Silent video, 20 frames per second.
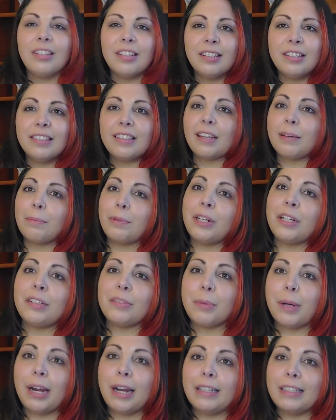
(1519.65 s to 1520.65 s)
Sudbury is
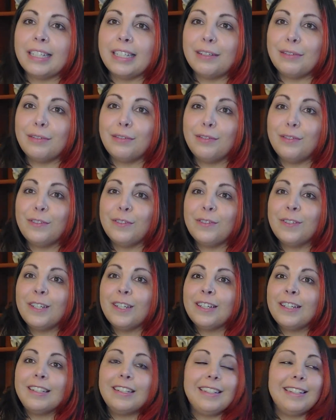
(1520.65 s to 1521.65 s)
where I live,
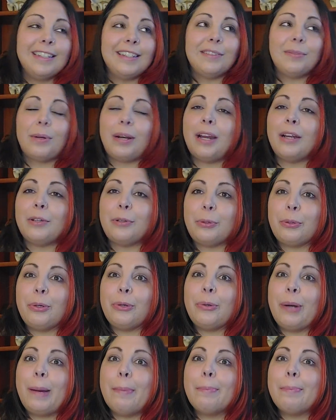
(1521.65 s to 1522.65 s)
it's where I
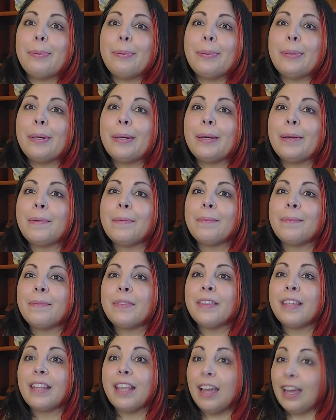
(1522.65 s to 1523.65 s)
grew up,
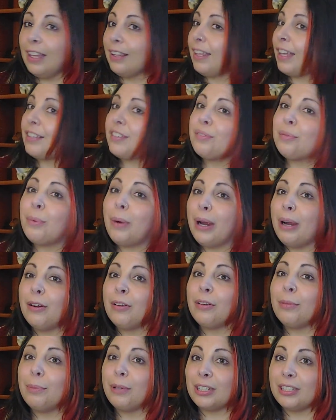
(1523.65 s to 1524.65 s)
and that's where
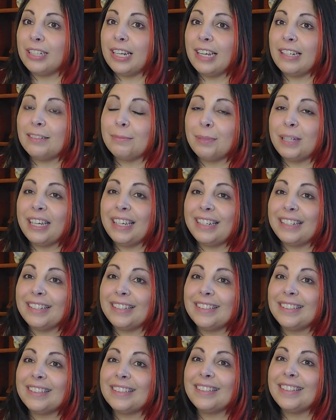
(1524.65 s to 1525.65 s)
the book takes
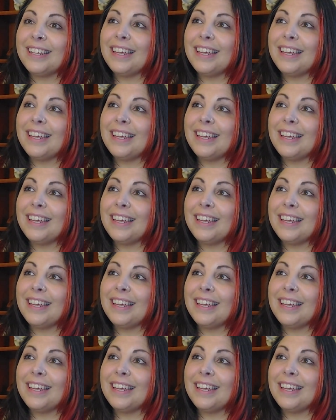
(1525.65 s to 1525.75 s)
place.